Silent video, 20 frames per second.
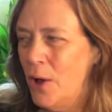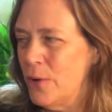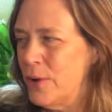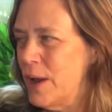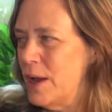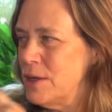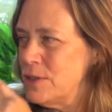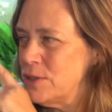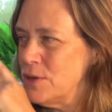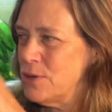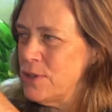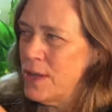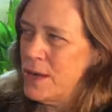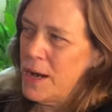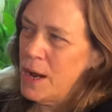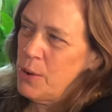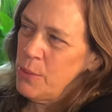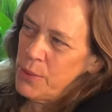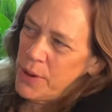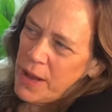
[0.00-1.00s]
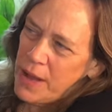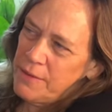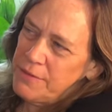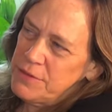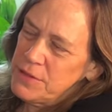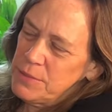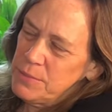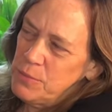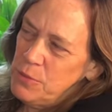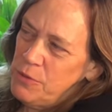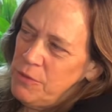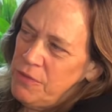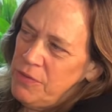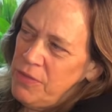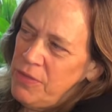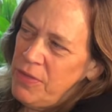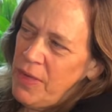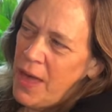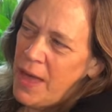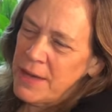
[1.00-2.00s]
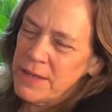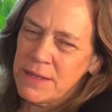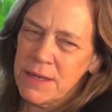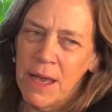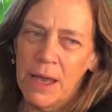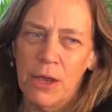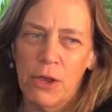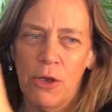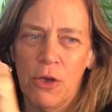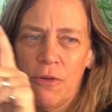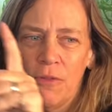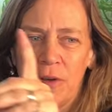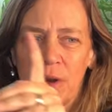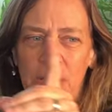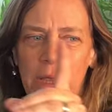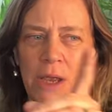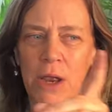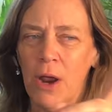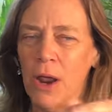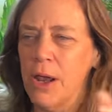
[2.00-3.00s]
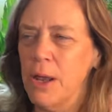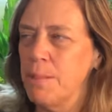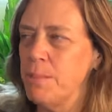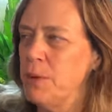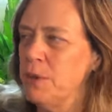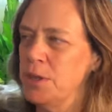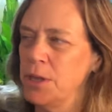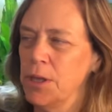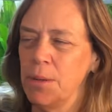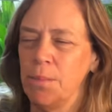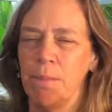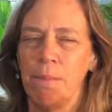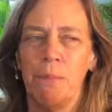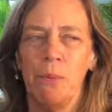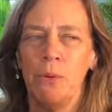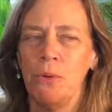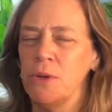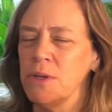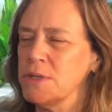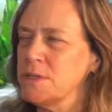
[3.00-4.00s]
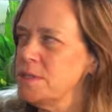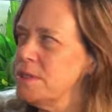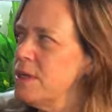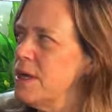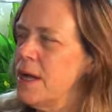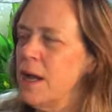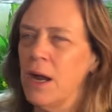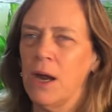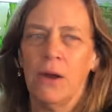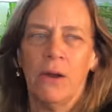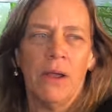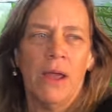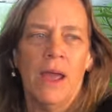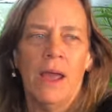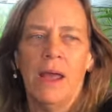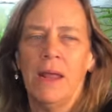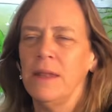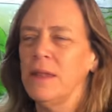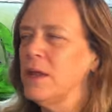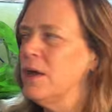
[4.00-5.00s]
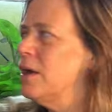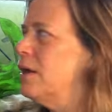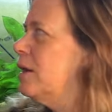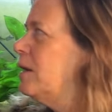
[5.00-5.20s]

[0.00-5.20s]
Okay, so then I would have to move that tank over to here. I could put the embutas there and